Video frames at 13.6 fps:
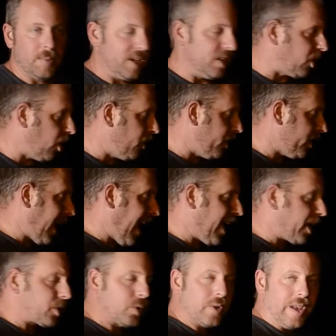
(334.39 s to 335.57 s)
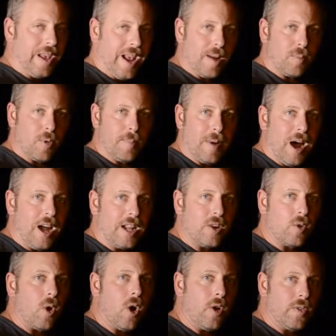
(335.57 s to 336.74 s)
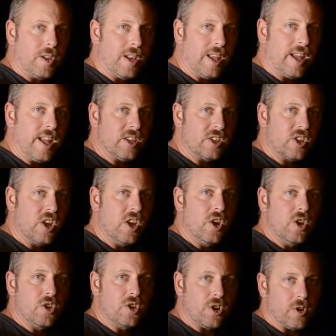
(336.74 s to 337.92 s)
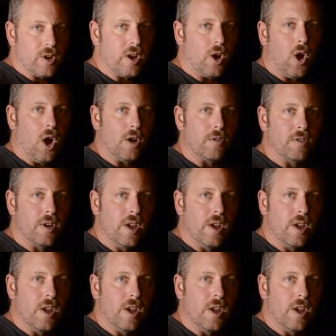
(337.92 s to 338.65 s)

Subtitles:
Means on the actual camera body or on the lens, turn it off.